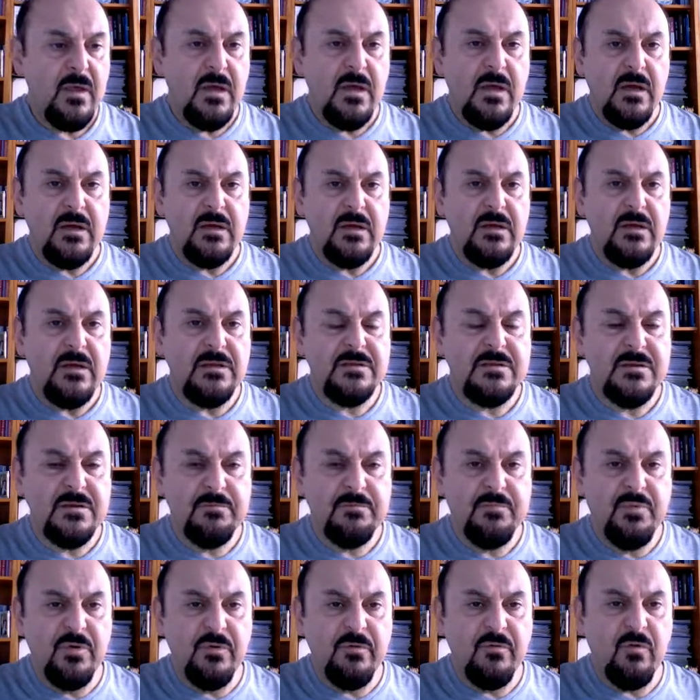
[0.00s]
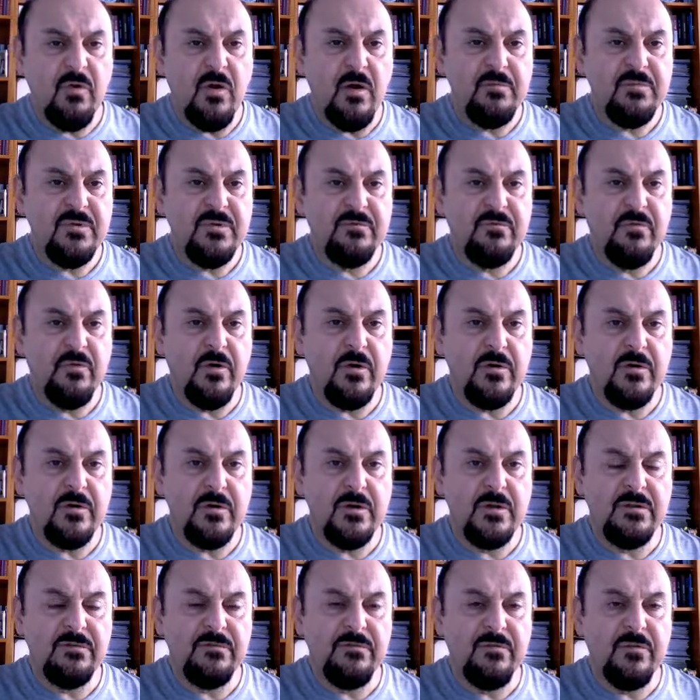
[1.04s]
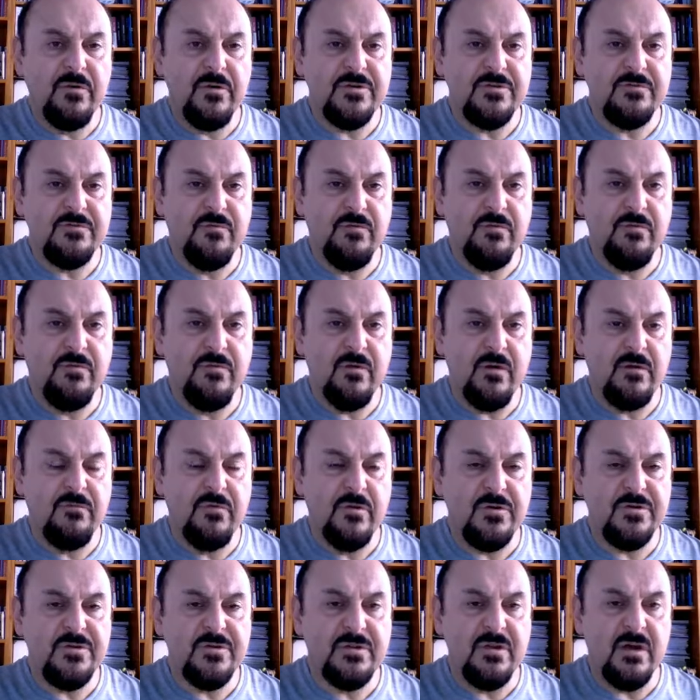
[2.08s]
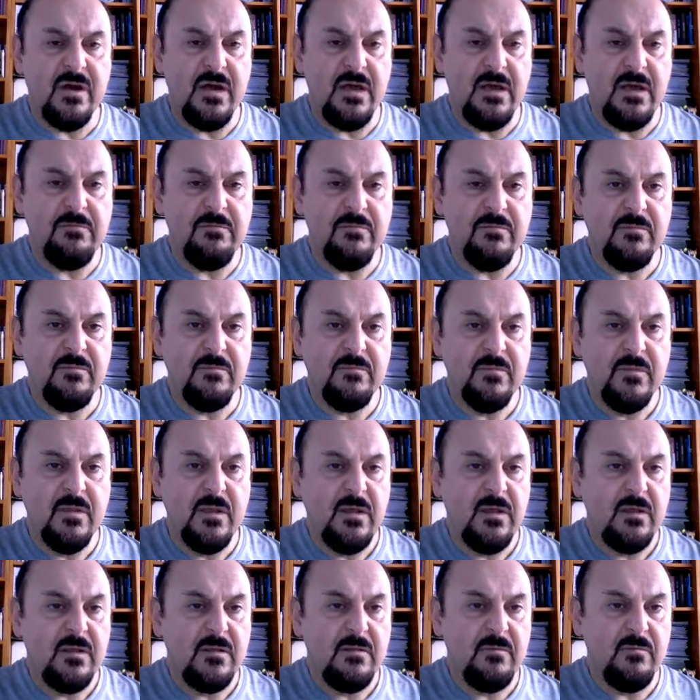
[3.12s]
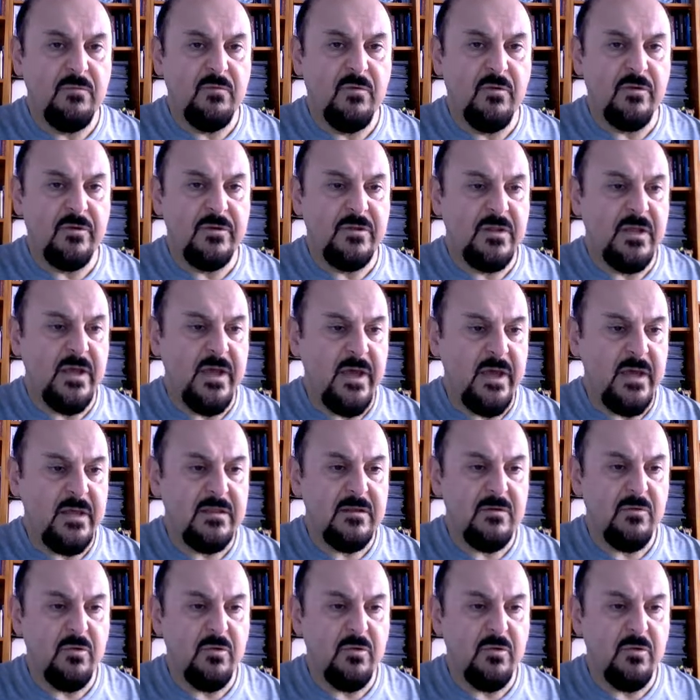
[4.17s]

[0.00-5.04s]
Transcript: it's performed for the first time for 10.